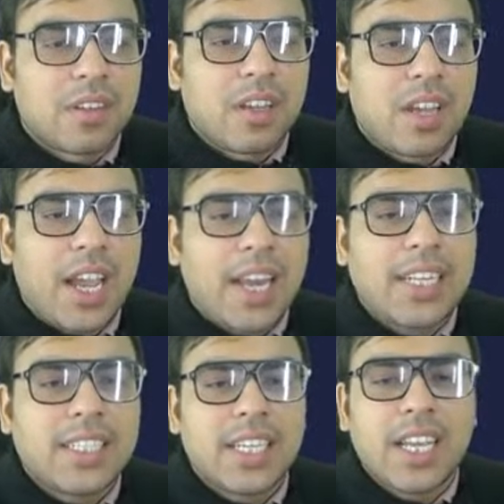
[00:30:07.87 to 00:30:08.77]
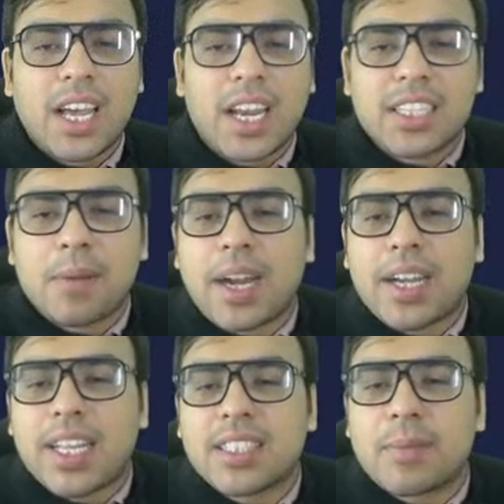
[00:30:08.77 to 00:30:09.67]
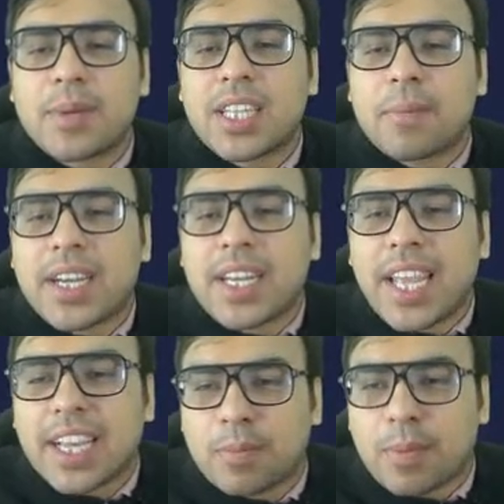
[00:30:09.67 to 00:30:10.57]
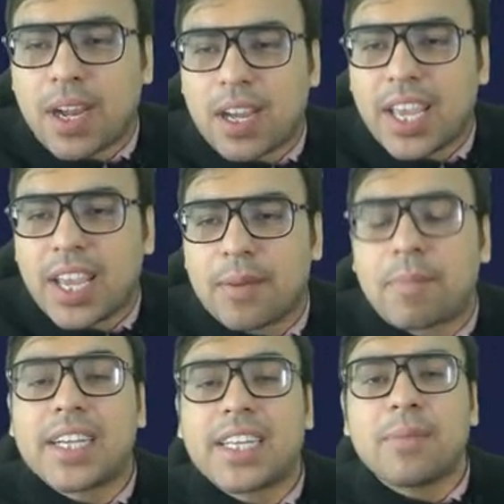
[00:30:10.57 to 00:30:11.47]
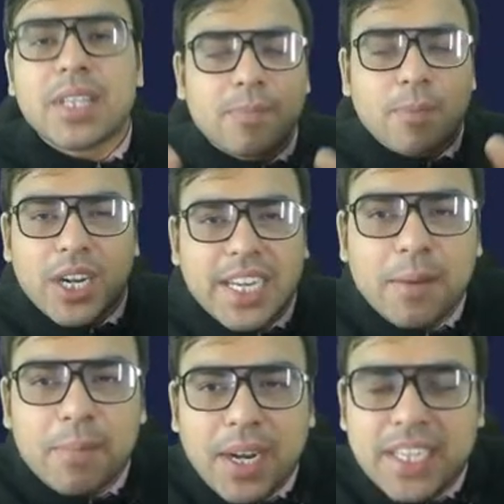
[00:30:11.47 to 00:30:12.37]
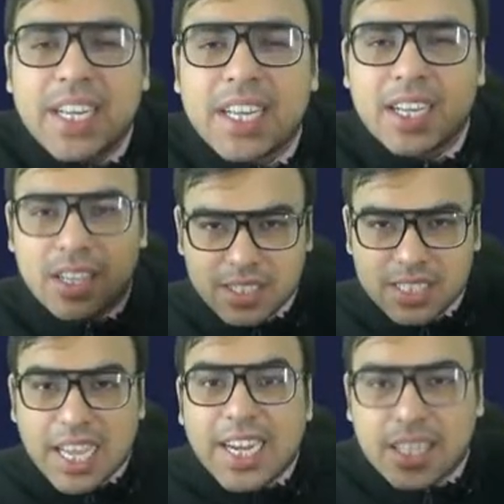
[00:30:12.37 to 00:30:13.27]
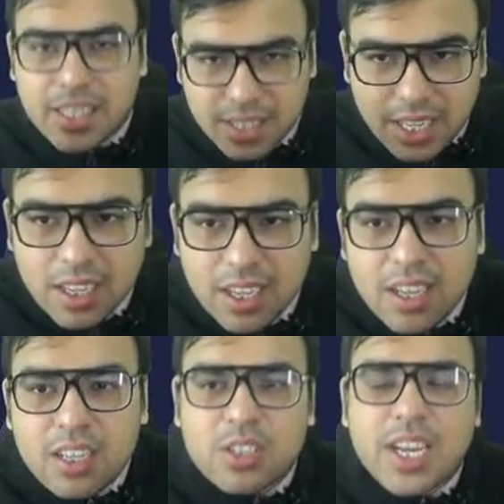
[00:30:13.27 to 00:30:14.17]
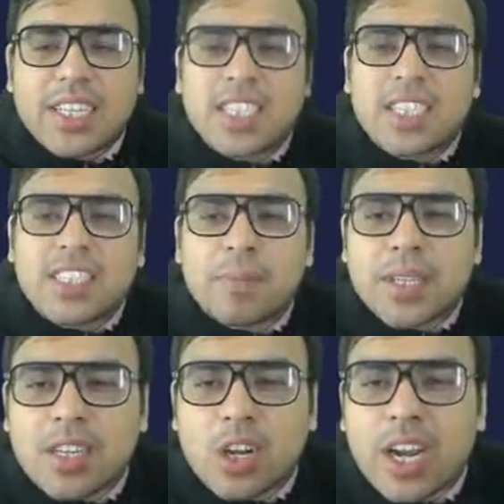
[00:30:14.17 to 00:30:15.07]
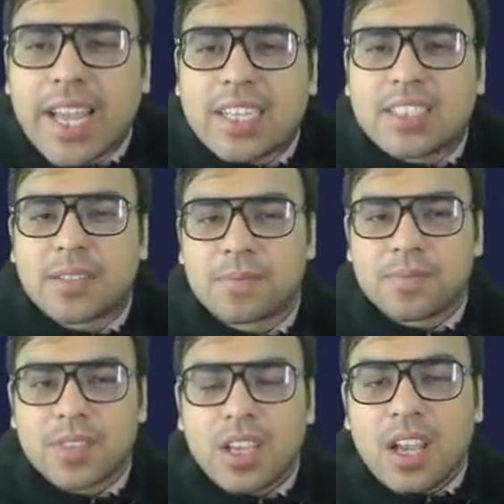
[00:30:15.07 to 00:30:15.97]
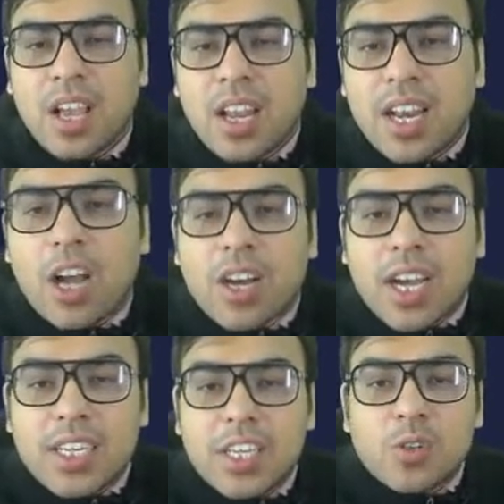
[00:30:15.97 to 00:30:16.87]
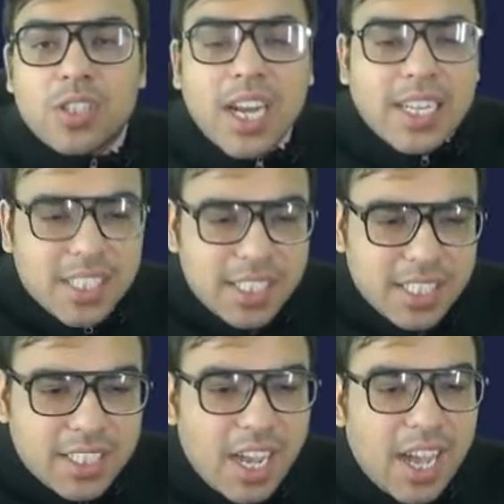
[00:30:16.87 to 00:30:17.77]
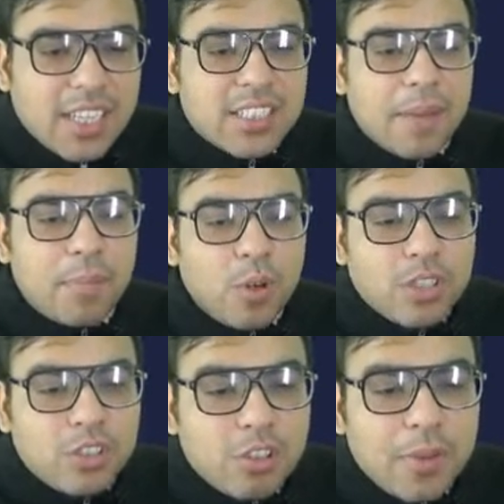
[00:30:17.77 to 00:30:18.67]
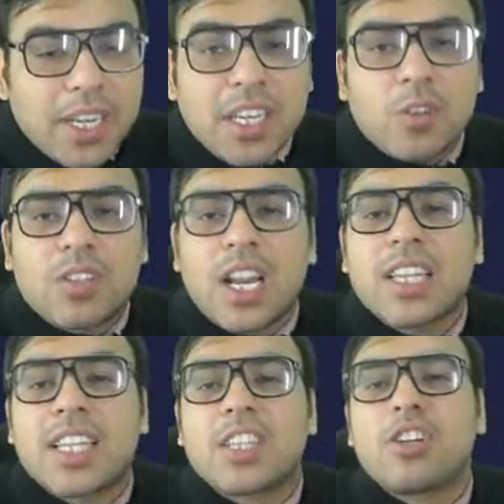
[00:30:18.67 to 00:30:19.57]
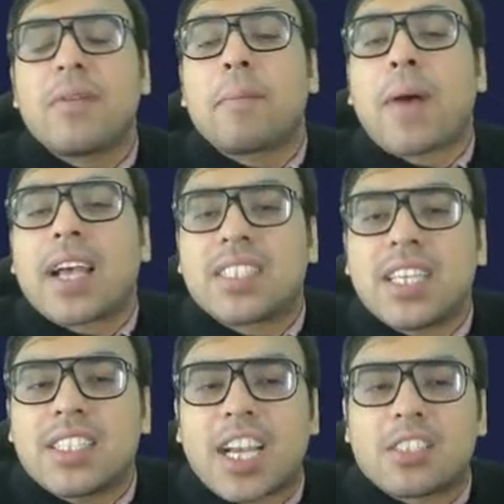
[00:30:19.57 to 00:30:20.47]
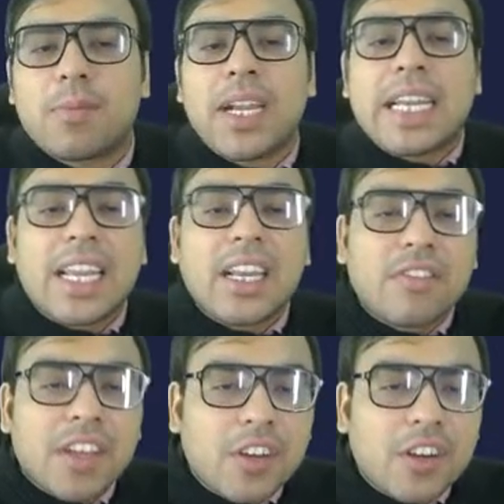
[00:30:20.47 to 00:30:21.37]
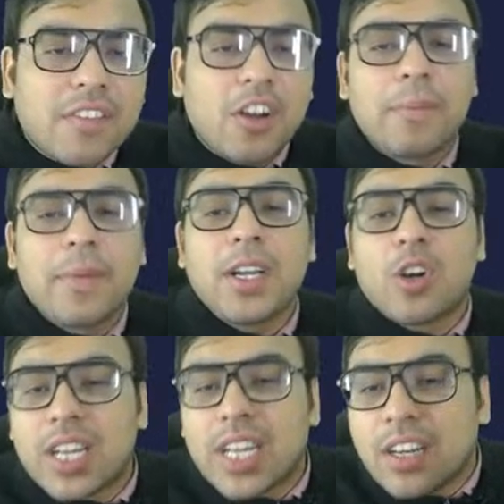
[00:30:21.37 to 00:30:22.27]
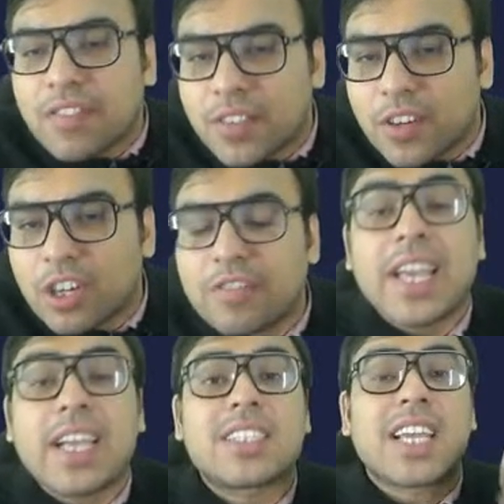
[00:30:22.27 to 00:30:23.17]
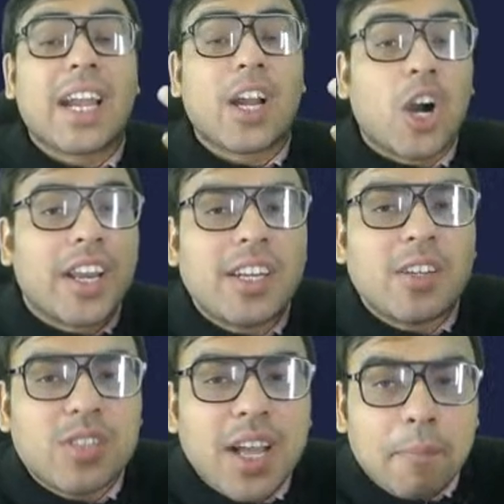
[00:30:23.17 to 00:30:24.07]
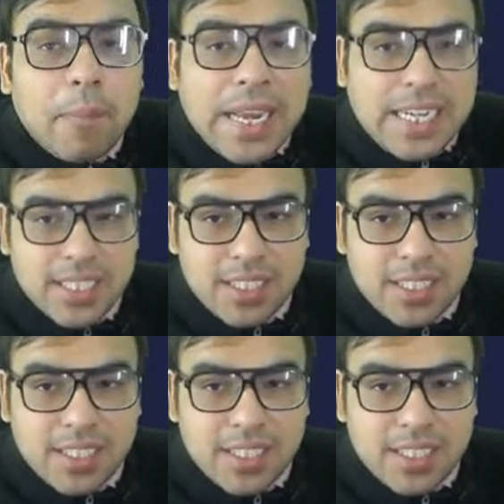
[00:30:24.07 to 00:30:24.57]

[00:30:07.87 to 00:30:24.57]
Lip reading: And let's say another party, some other party, X party, matlab political party nahi, side. Hai na? So let's say there's a person called X. Now, neutral judges are supposed to be neutral. They should be passing judgment in favor of government or in favor of X according to the merits.